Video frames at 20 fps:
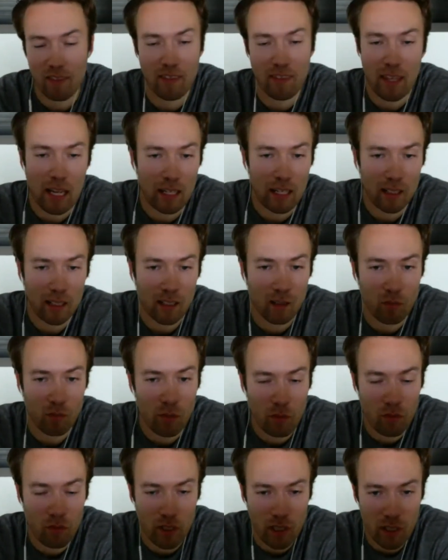thing in
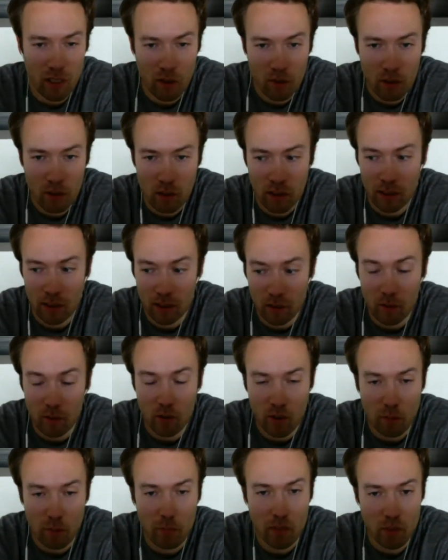50 years, like there will
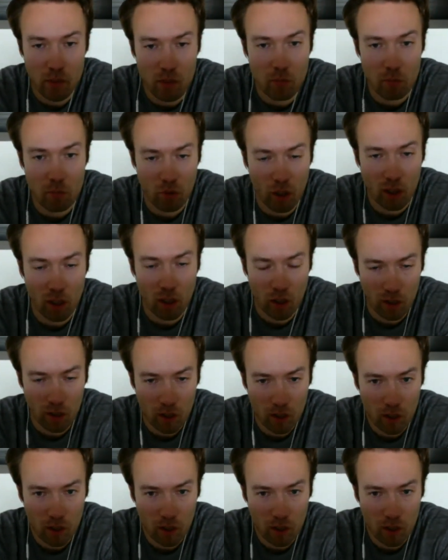still be systems running on it.